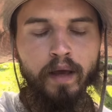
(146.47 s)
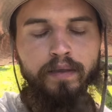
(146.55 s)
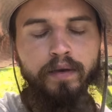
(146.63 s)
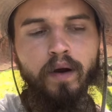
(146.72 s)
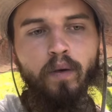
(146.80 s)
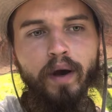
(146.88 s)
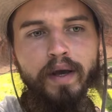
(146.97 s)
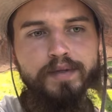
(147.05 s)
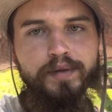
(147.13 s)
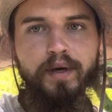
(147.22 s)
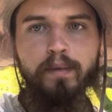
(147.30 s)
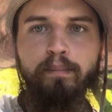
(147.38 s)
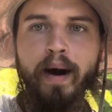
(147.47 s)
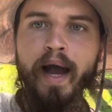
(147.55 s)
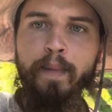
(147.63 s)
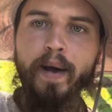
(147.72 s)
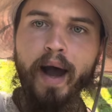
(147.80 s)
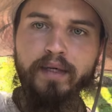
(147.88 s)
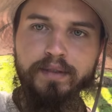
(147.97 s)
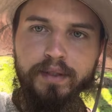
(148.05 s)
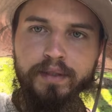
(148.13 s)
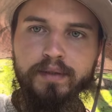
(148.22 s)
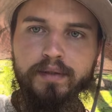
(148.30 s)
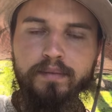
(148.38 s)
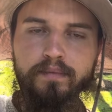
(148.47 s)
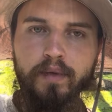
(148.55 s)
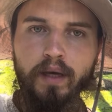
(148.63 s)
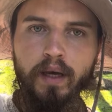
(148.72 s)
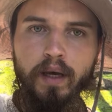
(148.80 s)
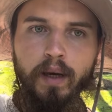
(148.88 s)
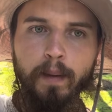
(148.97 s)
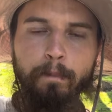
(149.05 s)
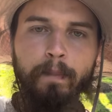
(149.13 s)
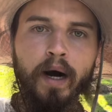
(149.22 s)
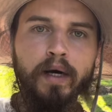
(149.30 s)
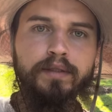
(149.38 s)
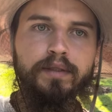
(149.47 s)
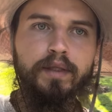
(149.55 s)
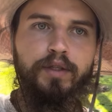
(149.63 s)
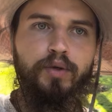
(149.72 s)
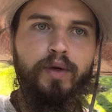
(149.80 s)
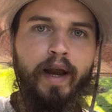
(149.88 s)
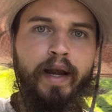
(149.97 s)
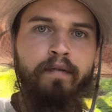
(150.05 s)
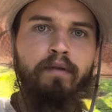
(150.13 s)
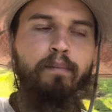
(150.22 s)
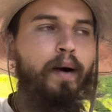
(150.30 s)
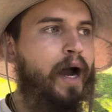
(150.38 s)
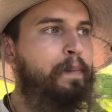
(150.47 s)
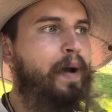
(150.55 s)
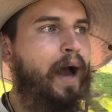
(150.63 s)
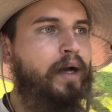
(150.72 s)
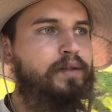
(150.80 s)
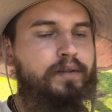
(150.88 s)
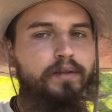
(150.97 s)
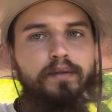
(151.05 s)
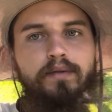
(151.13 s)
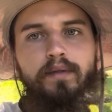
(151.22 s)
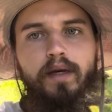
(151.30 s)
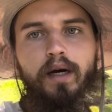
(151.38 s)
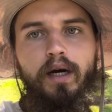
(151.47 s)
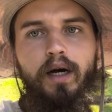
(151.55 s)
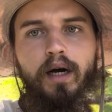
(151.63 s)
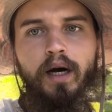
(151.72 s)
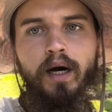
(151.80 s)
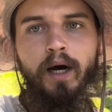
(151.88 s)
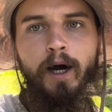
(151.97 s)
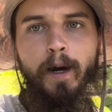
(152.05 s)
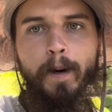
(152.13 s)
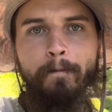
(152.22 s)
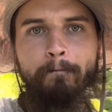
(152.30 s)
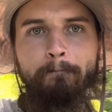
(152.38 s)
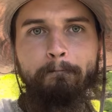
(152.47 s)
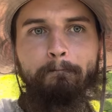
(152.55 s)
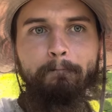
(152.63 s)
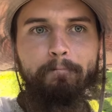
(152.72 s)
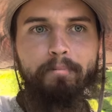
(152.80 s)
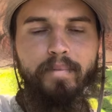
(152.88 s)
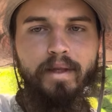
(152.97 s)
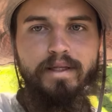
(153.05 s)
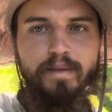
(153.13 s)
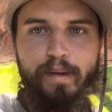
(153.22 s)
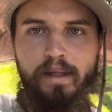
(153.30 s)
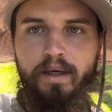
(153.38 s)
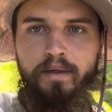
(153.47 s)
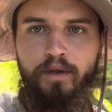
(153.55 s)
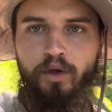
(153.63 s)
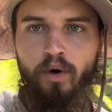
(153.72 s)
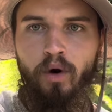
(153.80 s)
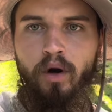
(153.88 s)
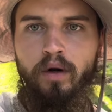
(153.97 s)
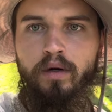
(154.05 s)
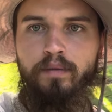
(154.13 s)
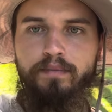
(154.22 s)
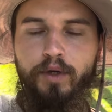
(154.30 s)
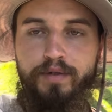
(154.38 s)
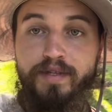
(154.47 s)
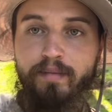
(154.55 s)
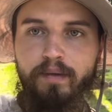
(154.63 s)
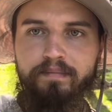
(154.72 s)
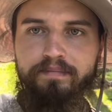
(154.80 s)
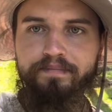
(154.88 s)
there are ways you can bypass this, but you can never bypass um, spilling your, your semen.